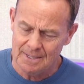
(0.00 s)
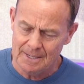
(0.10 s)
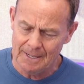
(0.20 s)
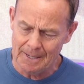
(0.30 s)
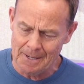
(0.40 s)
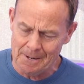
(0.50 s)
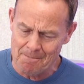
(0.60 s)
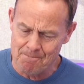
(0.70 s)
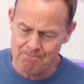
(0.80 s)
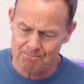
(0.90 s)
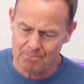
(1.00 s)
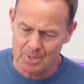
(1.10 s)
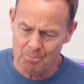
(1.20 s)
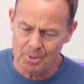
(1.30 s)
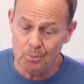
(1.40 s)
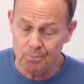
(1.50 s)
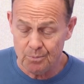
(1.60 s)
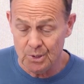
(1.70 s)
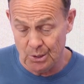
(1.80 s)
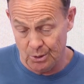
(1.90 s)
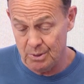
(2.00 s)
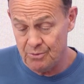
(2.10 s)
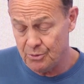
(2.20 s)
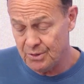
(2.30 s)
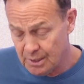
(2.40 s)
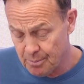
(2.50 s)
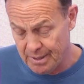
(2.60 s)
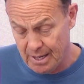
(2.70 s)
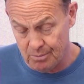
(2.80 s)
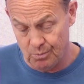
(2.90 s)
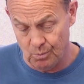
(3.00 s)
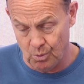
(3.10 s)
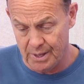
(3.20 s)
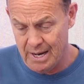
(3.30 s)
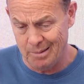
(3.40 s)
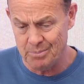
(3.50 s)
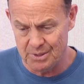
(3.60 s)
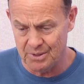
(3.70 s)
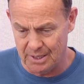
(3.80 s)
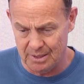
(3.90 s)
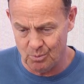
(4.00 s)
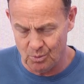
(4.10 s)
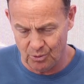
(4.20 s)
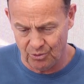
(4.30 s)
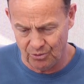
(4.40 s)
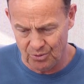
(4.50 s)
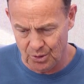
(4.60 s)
But, if you think about what happened then was,